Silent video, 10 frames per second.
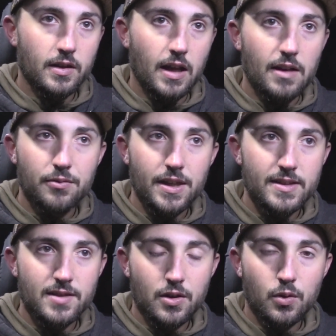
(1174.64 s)
I don't think
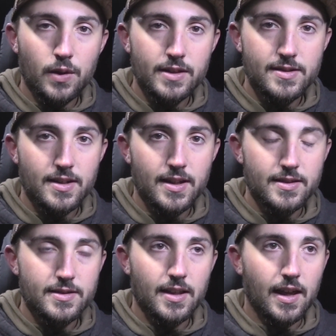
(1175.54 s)
it's a
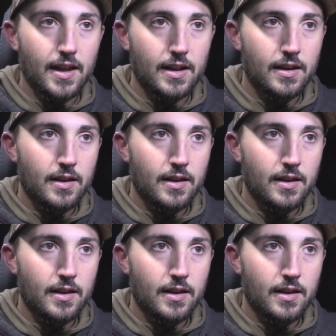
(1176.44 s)
coincidence that,